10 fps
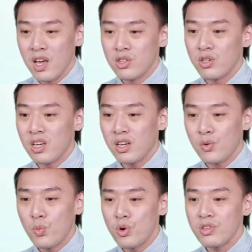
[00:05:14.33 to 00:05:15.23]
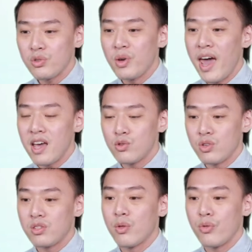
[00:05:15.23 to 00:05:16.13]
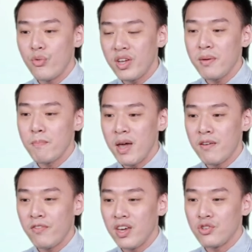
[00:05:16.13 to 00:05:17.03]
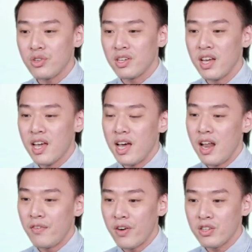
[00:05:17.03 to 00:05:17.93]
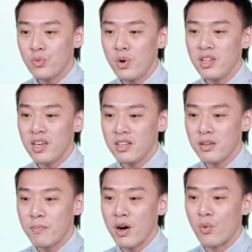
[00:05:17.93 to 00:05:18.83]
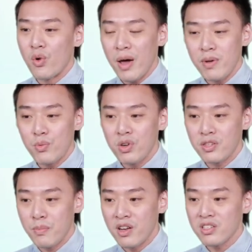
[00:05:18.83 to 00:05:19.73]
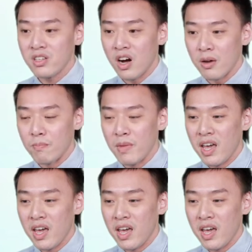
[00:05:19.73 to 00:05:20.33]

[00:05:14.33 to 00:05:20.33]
So in order to address the three main features, and the first one is about rapid response time.